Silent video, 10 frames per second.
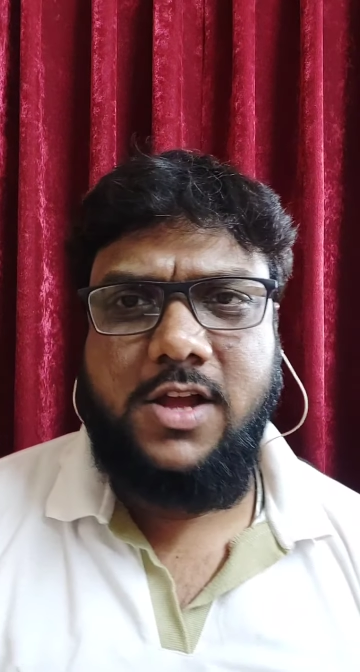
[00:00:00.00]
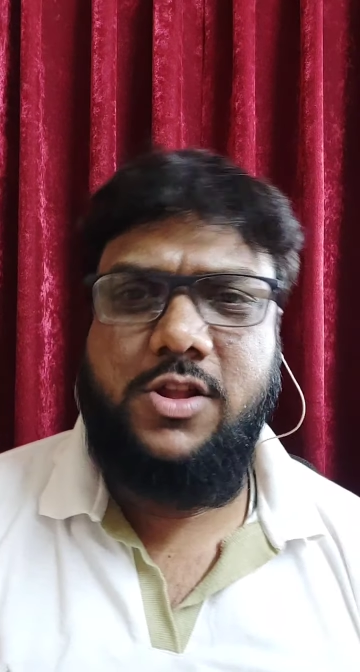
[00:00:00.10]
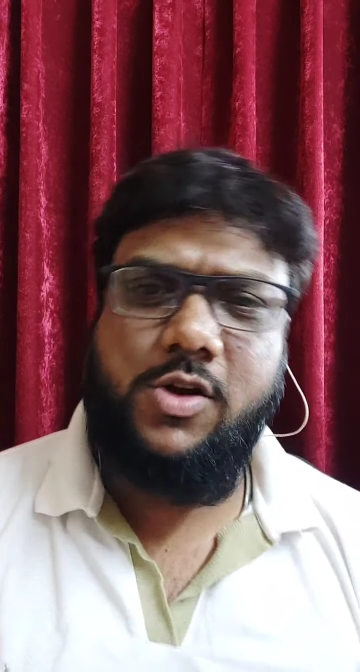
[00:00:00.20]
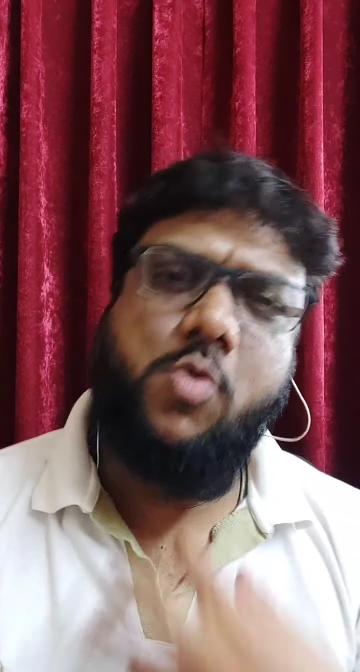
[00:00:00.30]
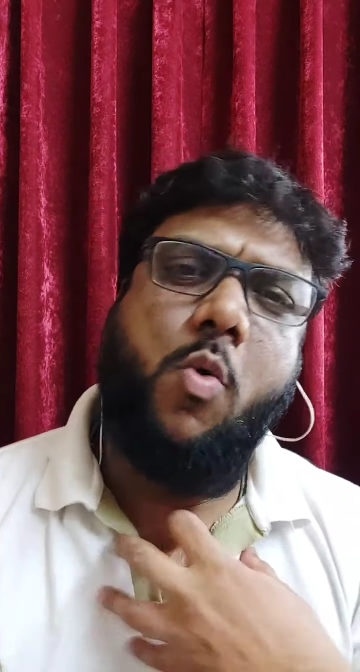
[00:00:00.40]

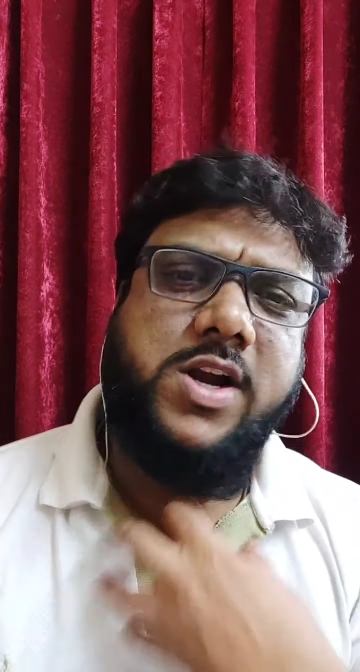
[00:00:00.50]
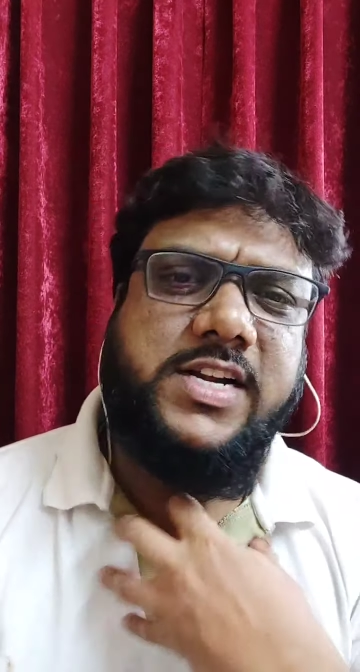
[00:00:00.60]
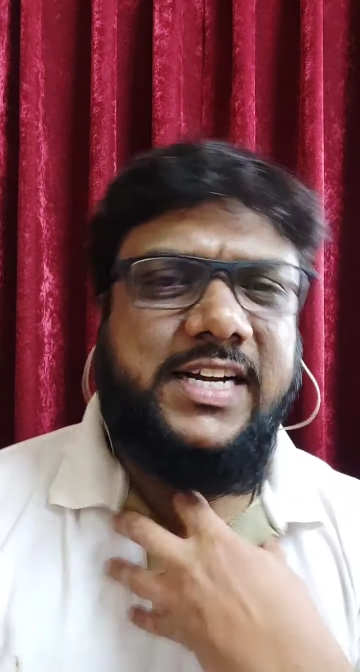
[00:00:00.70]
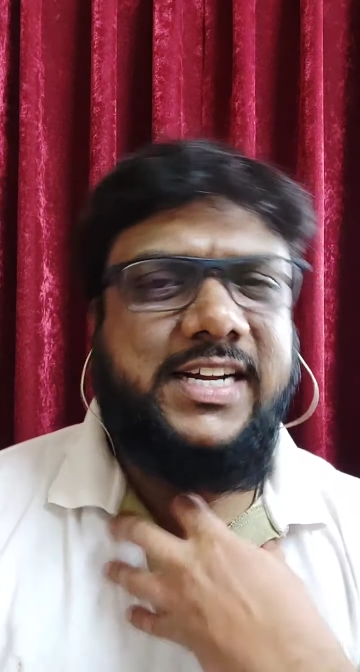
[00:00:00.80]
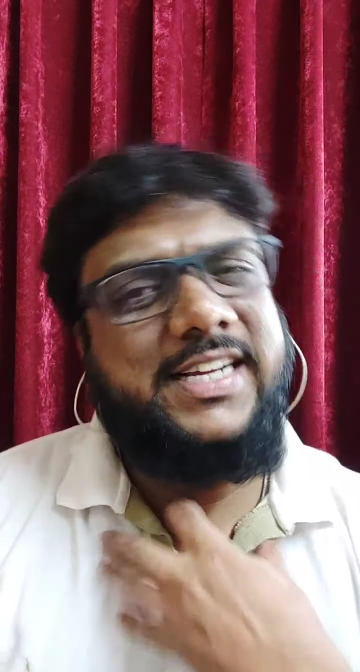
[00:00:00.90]
the
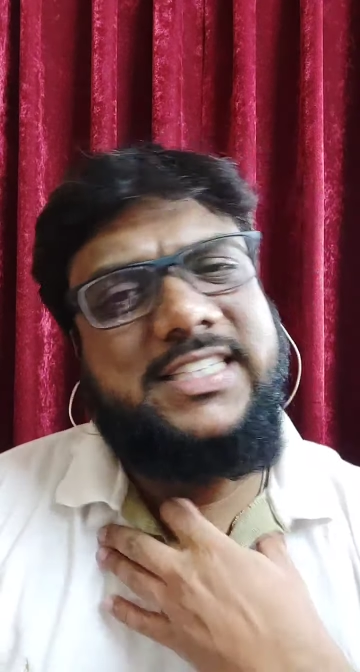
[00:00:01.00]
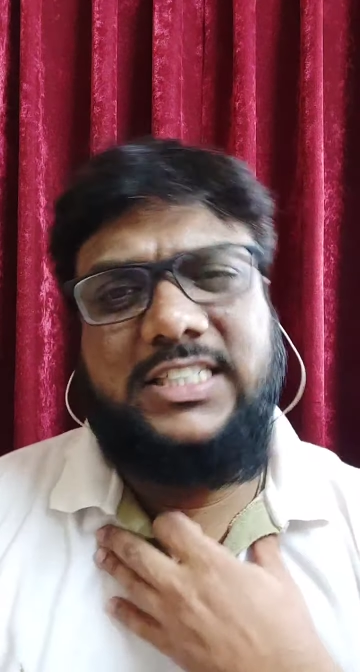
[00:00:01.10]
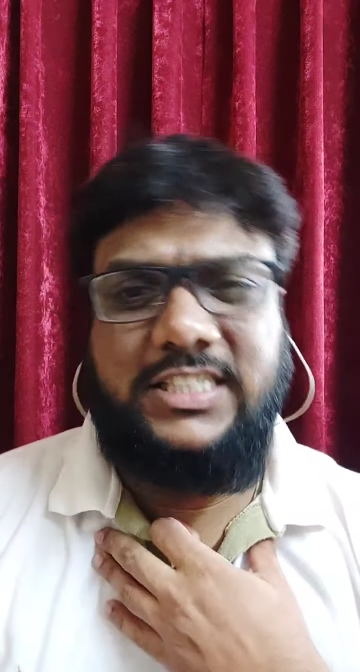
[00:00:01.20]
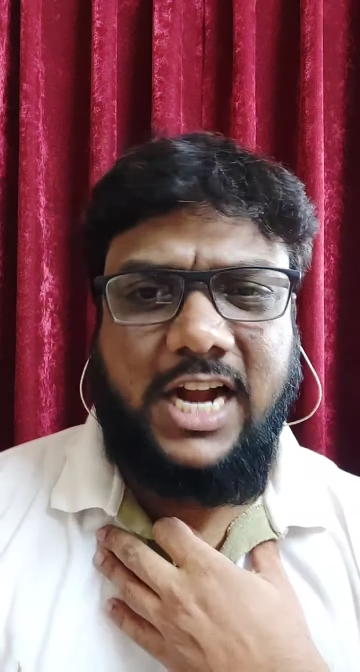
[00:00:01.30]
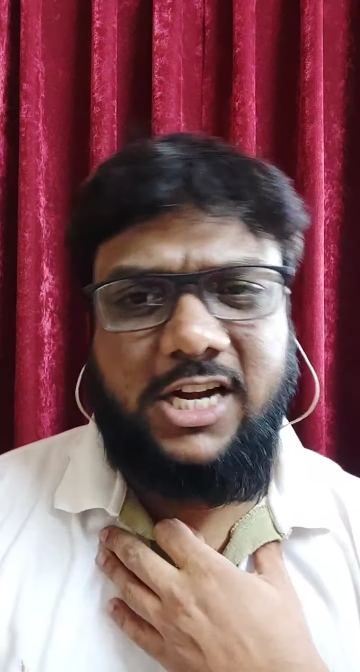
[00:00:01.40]
quantity is
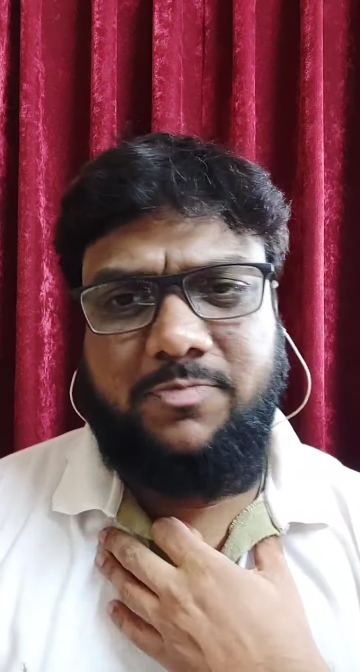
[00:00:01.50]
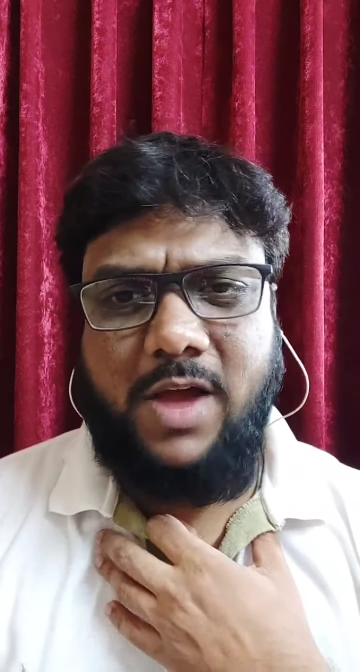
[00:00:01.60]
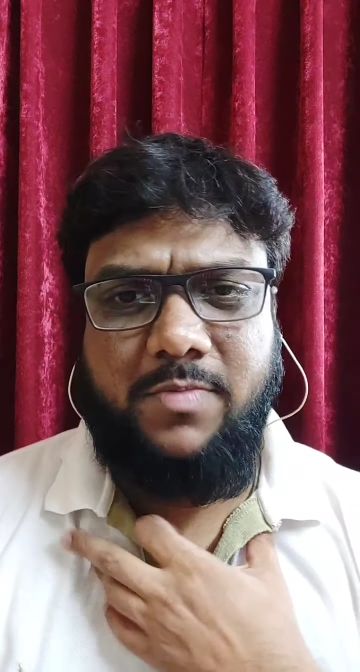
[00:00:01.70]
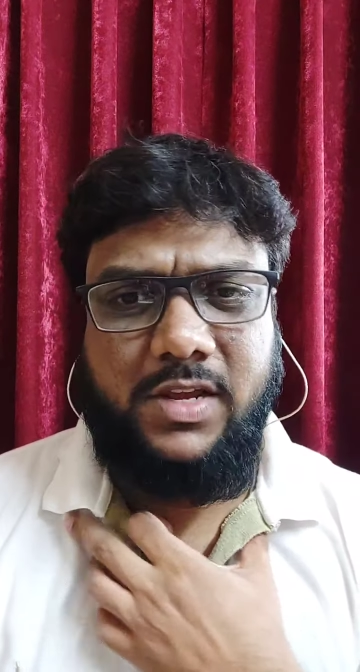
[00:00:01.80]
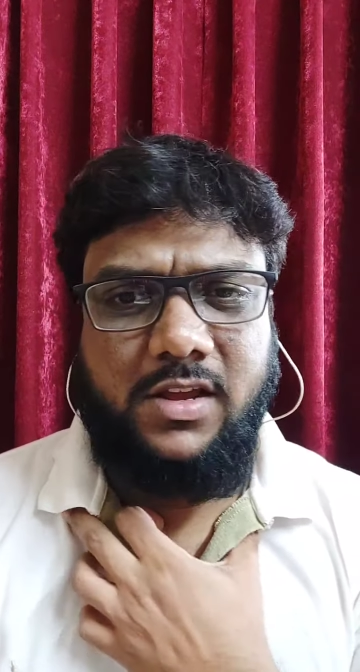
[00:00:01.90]
decided by
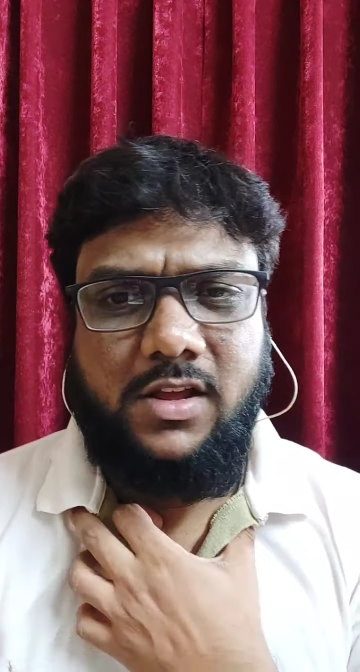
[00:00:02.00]
me,